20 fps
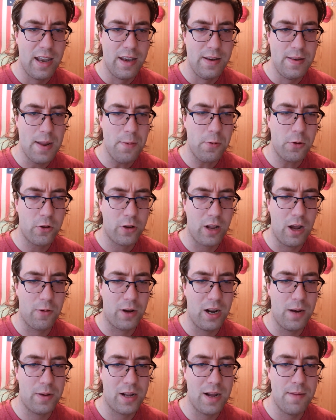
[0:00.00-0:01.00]
Networks are
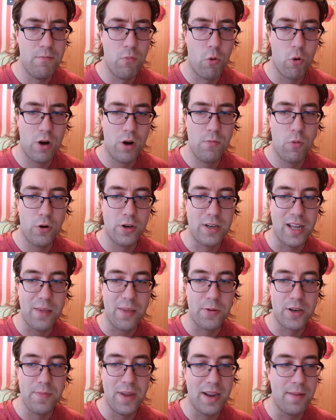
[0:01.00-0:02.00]
going to become more and more
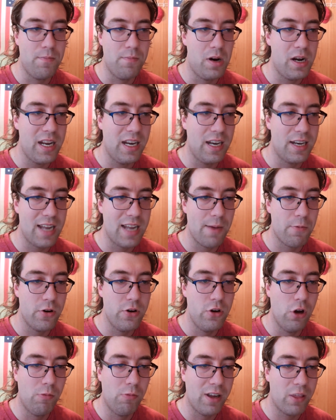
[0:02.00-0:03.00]
desperate to make money in a time where
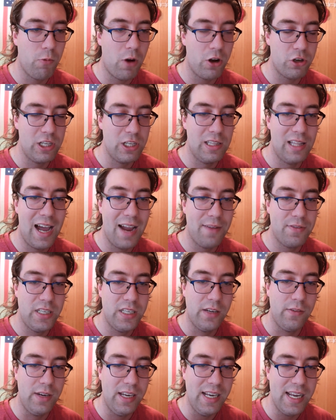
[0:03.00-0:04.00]
nobody's watching live
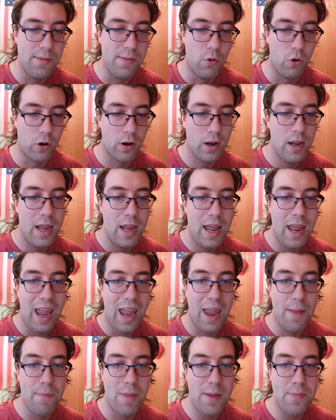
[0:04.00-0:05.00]
TV anymore.
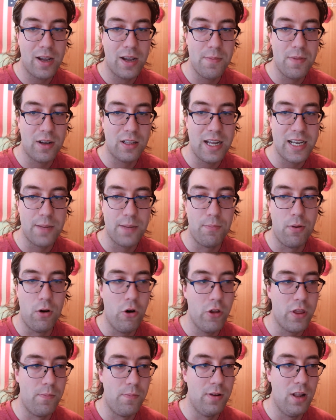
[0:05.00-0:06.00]
It might become inclined to
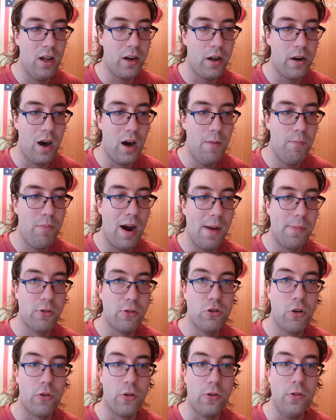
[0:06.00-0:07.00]
pull the plug on unpopular
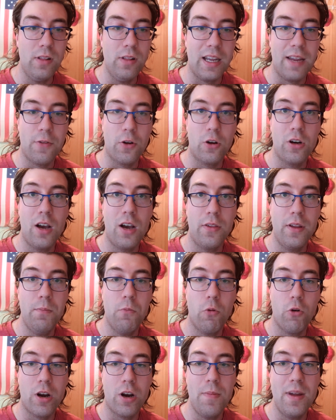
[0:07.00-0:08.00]
shows early if they're costing
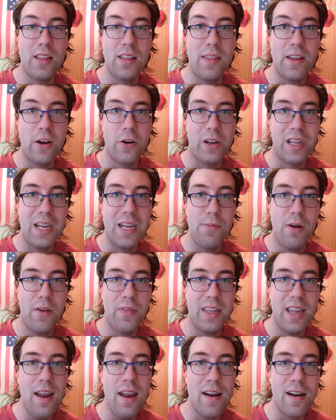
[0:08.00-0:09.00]
more to make than they are to keep on
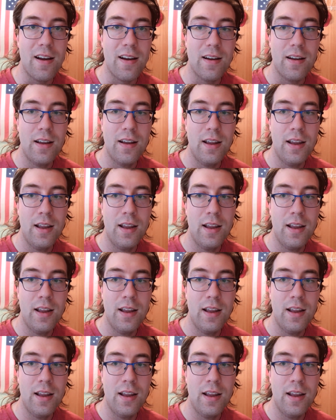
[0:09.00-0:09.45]
the air.